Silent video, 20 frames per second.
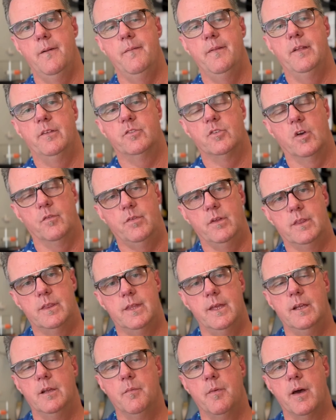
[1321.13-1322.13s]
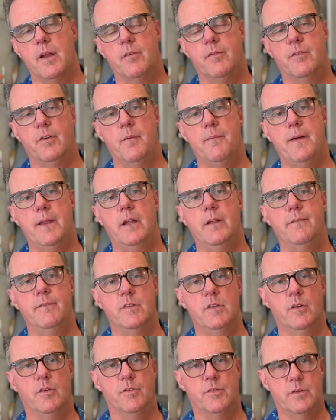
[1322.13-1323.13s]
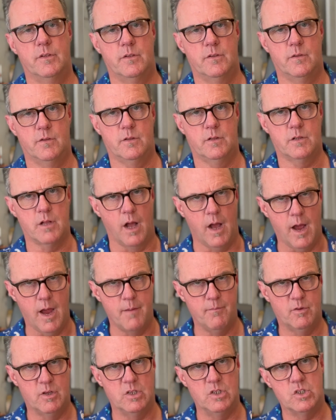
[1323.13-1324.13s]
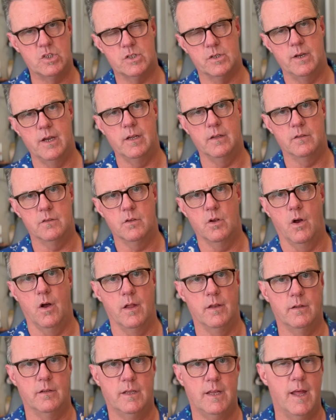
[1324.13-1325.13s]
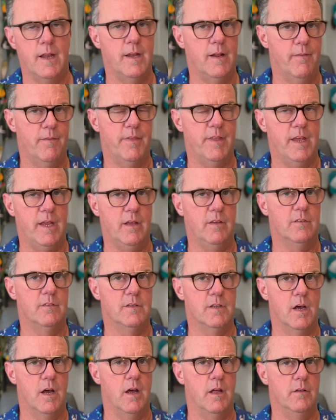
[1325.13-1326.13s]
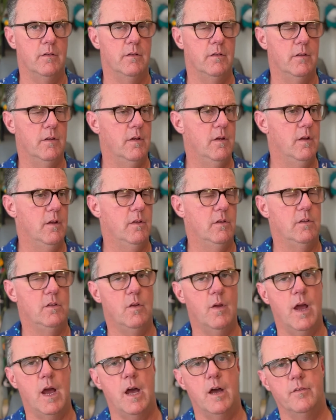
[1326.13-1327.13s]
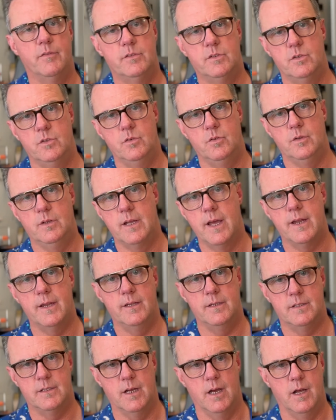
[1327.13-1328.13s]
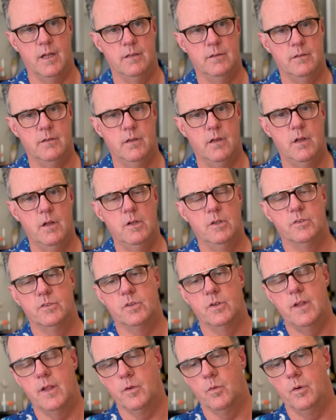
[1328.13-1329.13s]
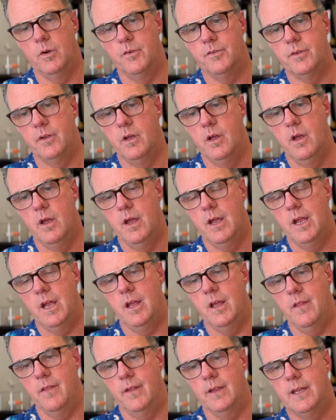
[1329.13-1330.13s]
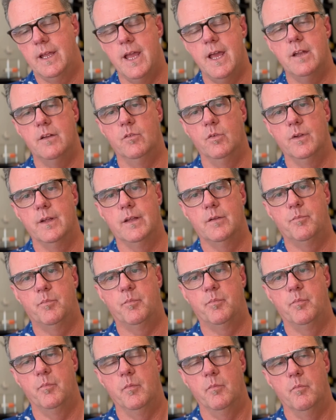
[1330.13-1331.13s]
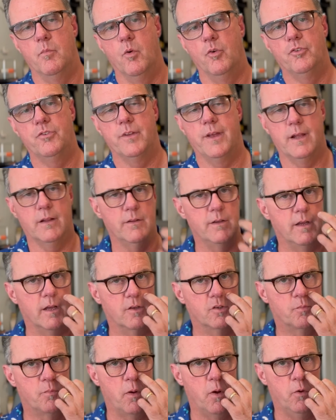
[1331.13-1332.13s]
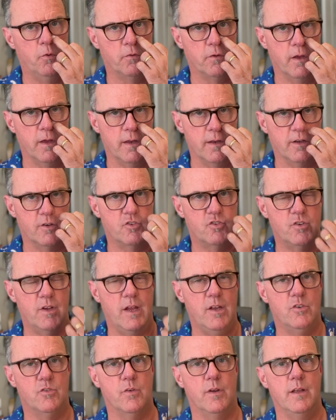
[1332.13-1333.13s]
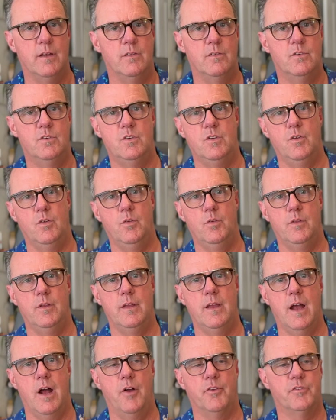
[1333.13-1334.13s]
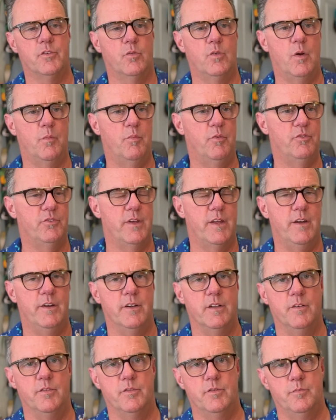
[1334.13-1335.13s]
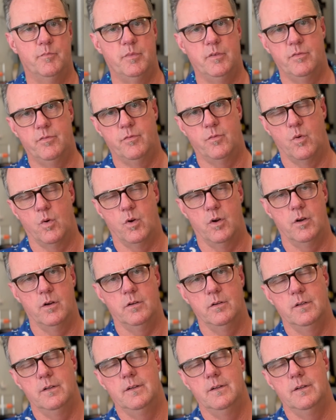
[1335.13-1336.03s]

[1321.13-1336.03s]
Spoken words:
So if you think about it for a minute, there's time constraints on getting things done. You have to get it done. So in other words, they can't really most likely expose an exchange rate to the House of Representatives before